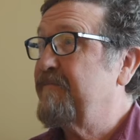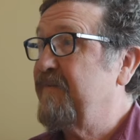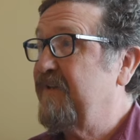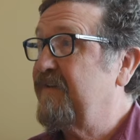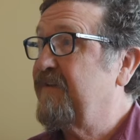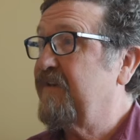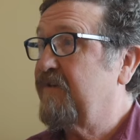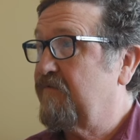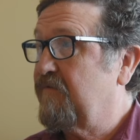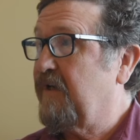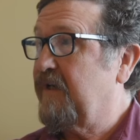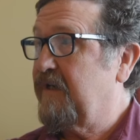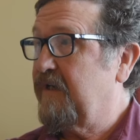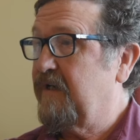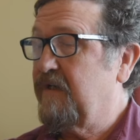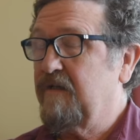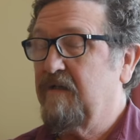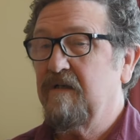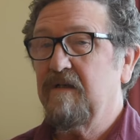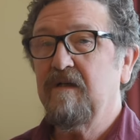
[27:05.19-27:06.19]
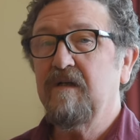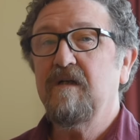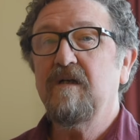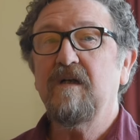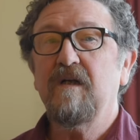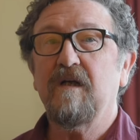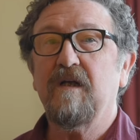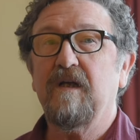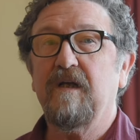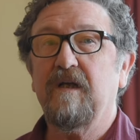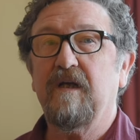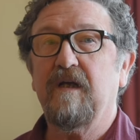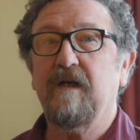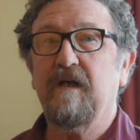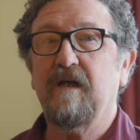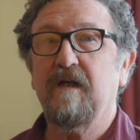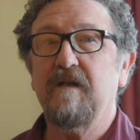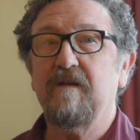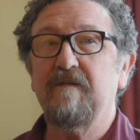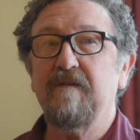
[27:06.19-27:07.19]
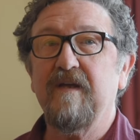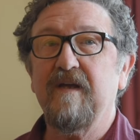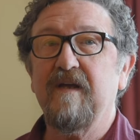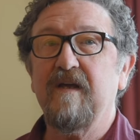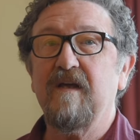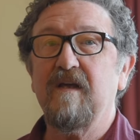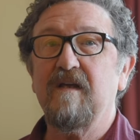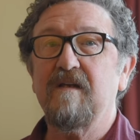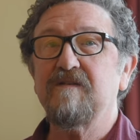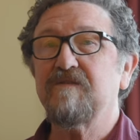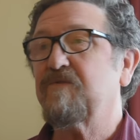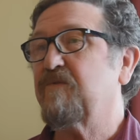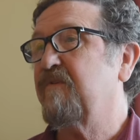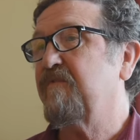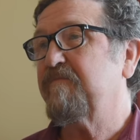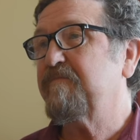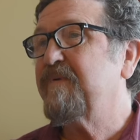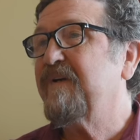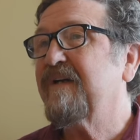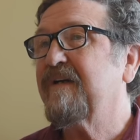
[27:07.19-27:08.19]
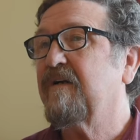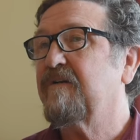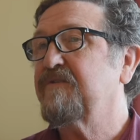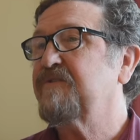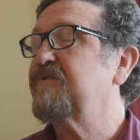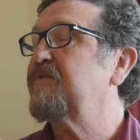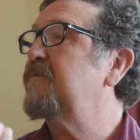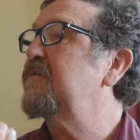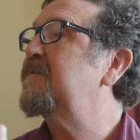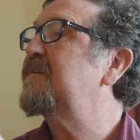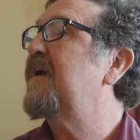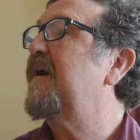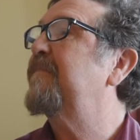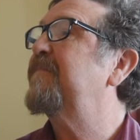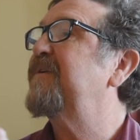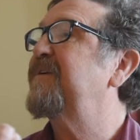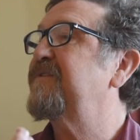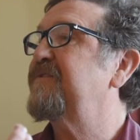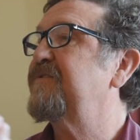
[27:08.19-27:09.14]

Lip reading: that they're writing. And they sort of pick out certain topics